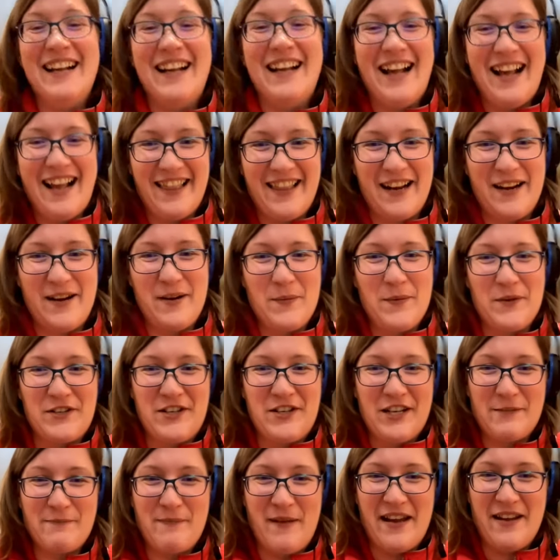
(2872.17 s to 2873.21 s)
And then it will
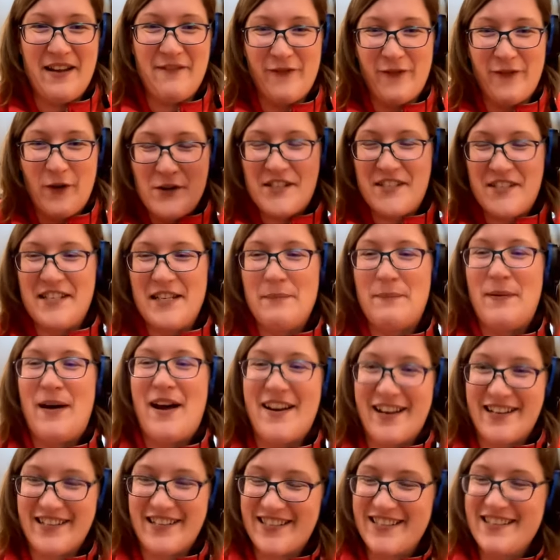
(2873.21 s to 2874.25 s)
just be foisted
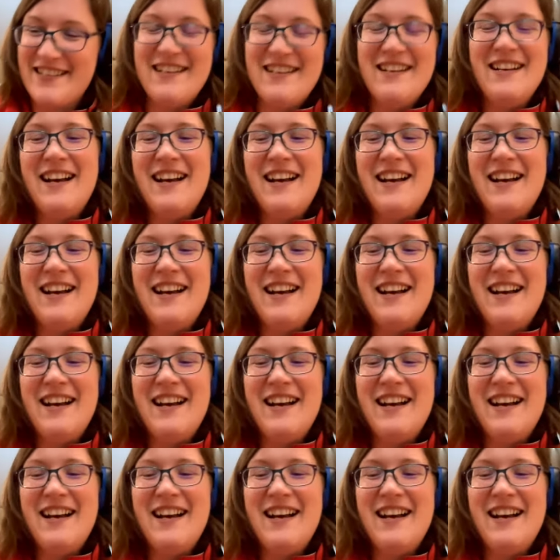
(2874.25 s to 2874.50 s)
upon us.